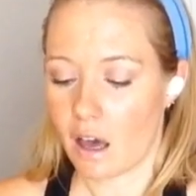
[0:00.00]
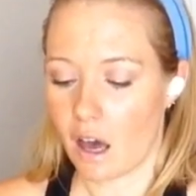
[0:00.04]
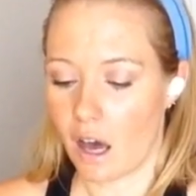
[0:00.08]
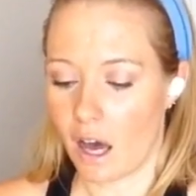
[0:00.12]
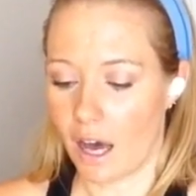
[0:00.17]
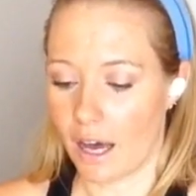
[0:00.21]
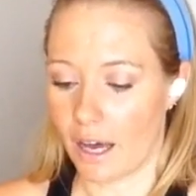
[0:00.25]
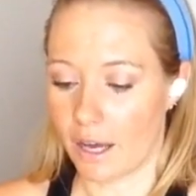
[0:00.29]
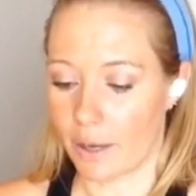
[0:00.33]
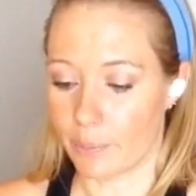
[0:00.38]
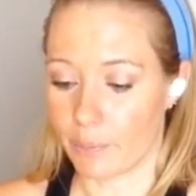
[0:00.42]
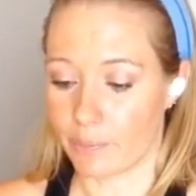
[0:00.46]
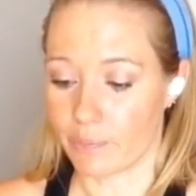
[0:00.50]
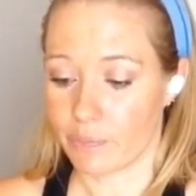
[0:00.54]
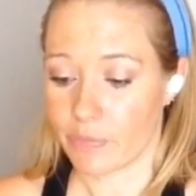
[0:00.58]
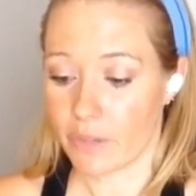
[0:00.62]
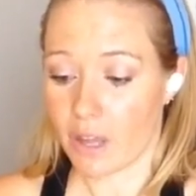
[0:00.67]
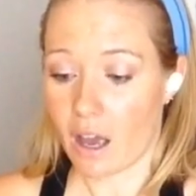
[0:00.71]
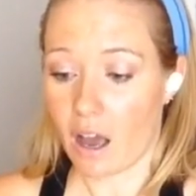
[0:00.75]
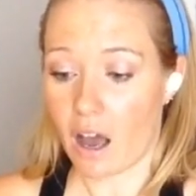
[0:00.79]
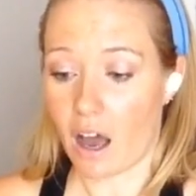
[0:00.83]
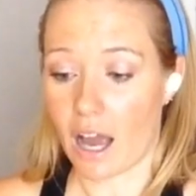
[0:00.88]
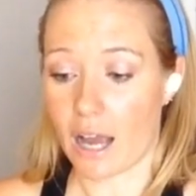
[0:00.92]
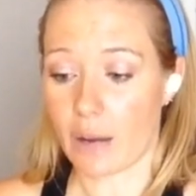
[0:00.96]

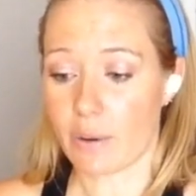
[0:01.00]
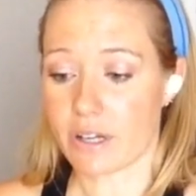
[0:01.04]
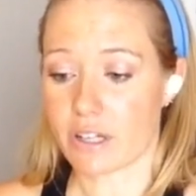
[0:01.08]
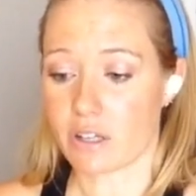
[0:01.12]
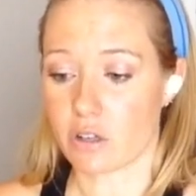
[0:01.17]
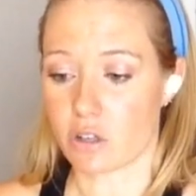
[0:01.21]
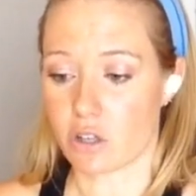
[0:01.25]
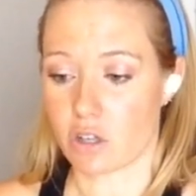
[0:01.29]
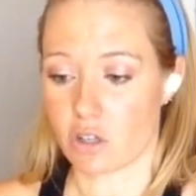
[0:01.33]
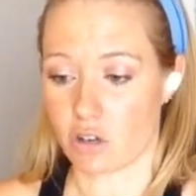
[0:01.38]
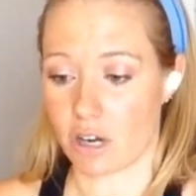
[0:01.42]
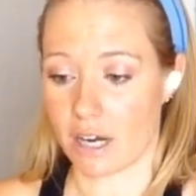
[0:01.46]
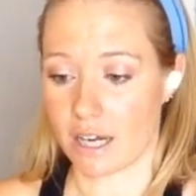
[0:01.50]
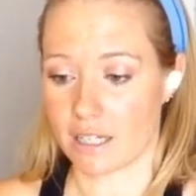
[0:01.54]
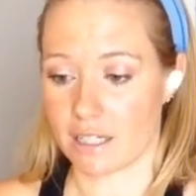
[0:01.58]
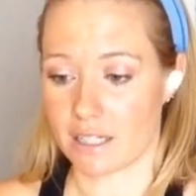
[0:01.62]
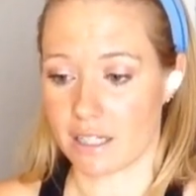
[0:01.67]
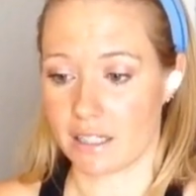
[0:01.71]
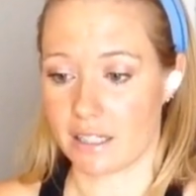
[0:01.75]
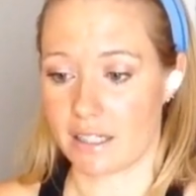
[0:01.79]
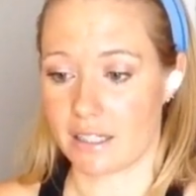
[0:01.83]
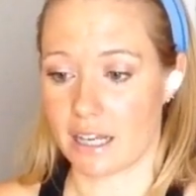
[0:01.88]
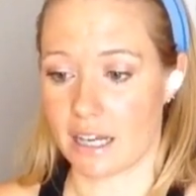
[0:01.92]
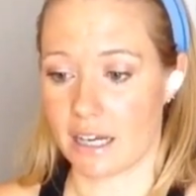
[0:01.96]
I would go straight
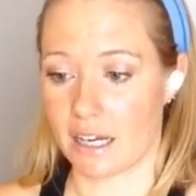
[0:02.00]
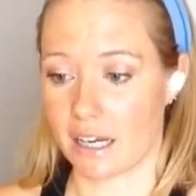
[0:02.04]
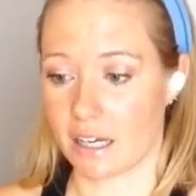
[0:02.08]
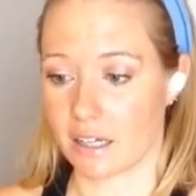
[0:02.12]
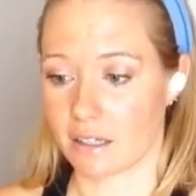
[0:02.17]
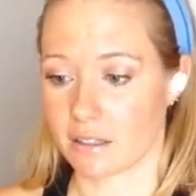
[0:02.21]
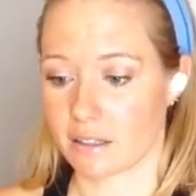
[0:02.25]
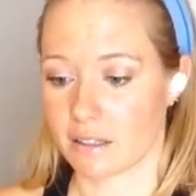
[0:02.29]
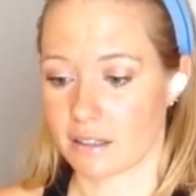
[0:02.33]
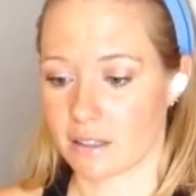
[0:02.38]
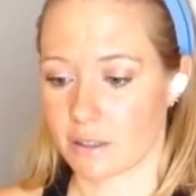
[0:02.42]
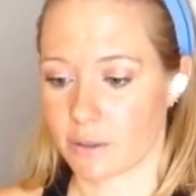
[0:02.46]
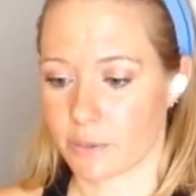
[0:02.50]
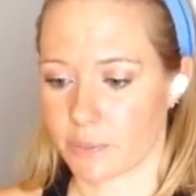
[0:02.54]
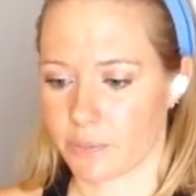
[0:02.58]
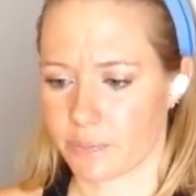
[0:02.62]
into settings.